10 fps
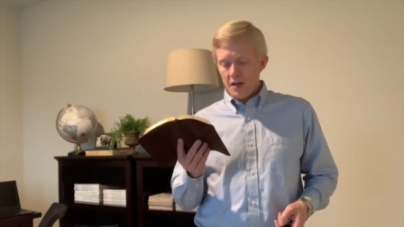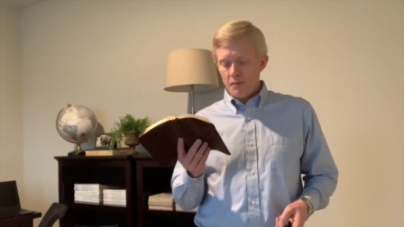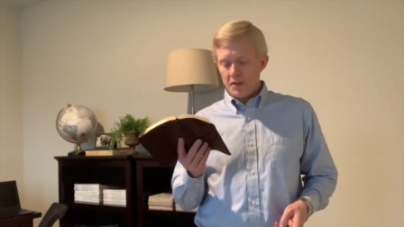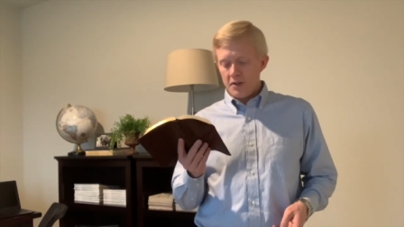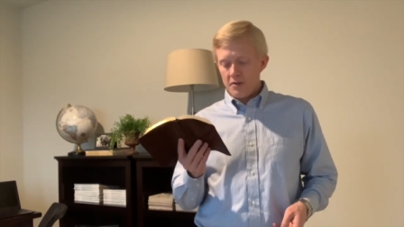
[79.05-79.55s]

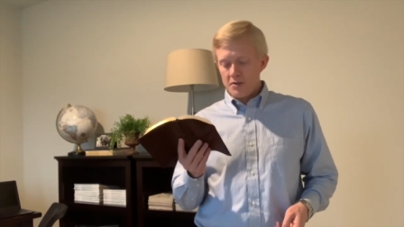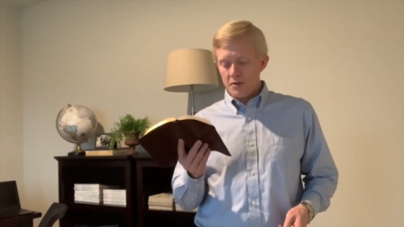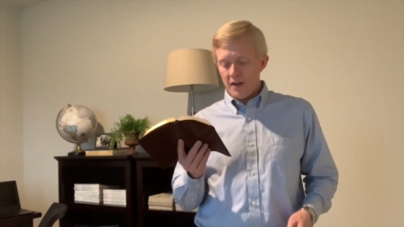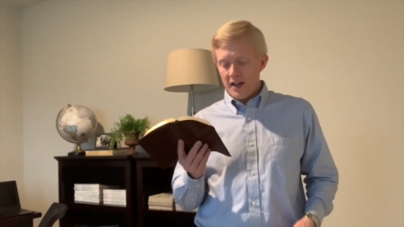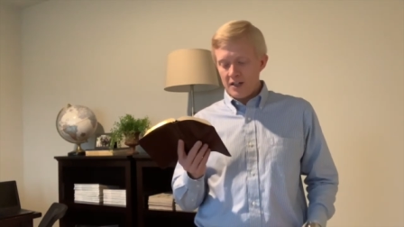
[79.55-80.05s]
but those
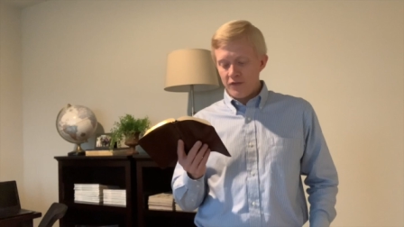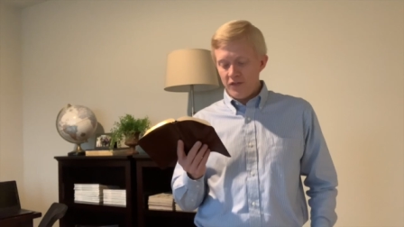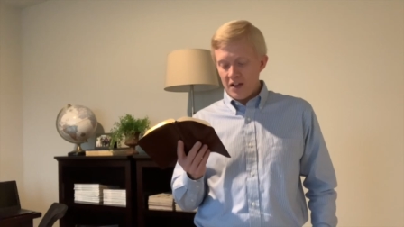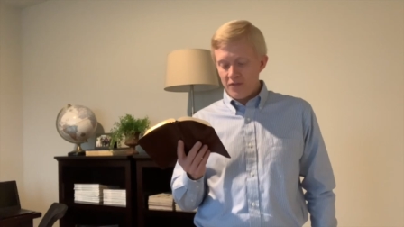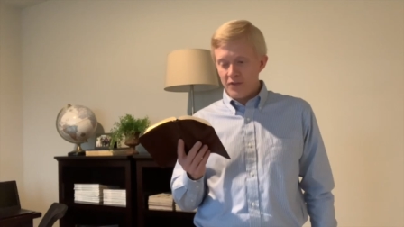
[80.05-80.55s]
who act
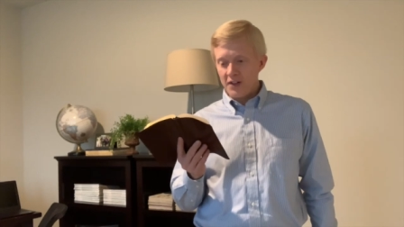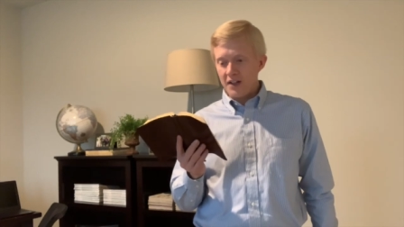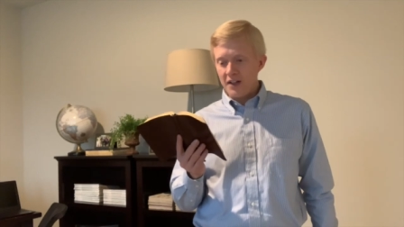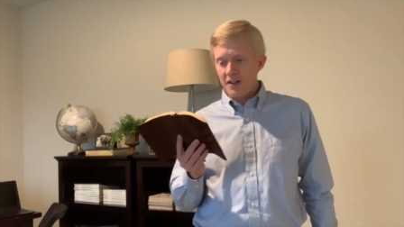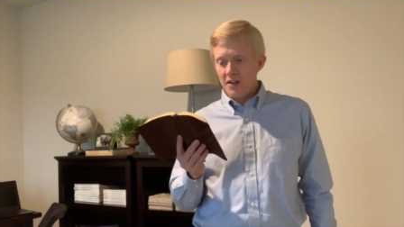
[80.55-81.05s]

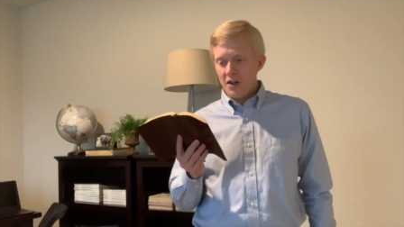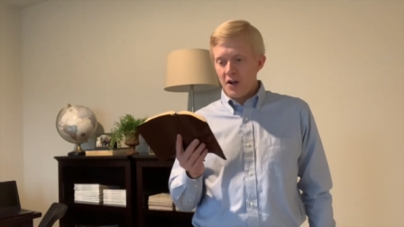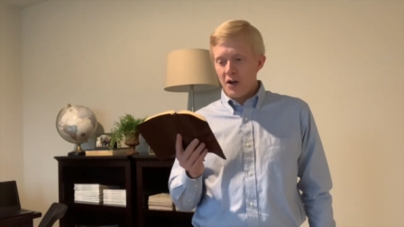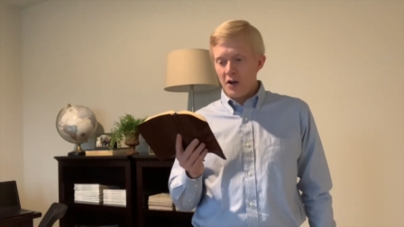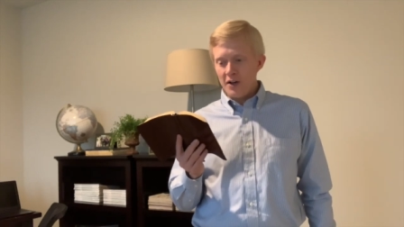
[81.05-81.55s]
faithfully
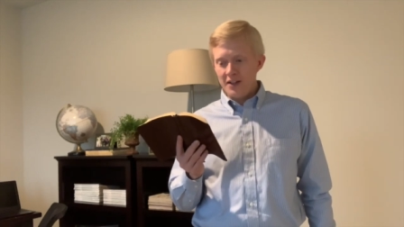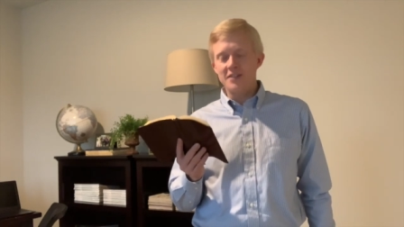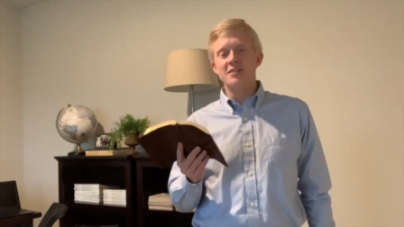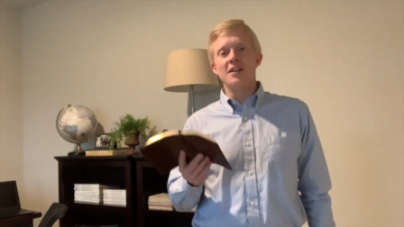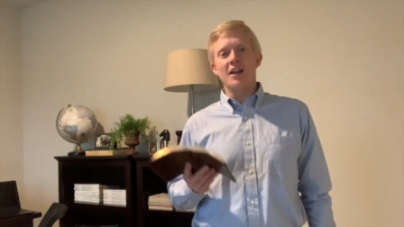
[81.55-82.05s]
are
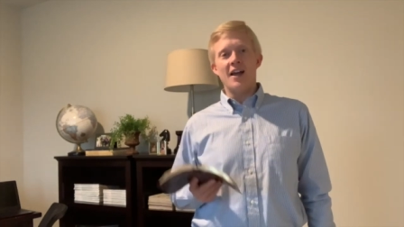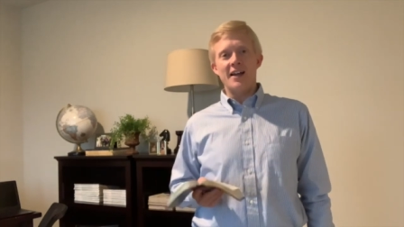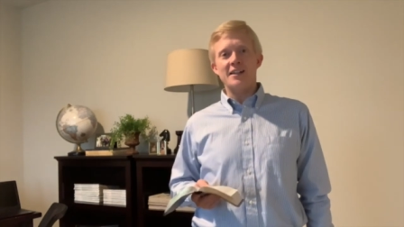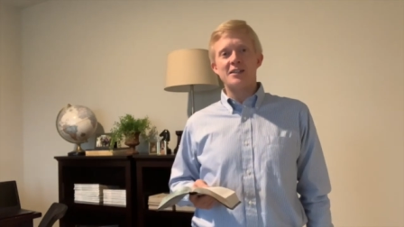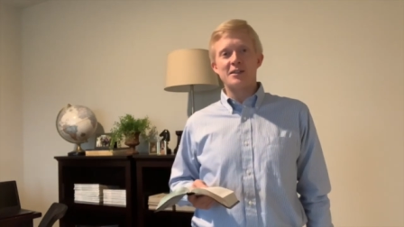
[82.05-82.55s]
his
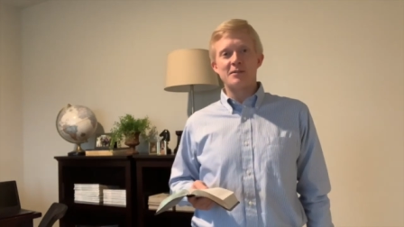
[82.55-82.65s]
delight.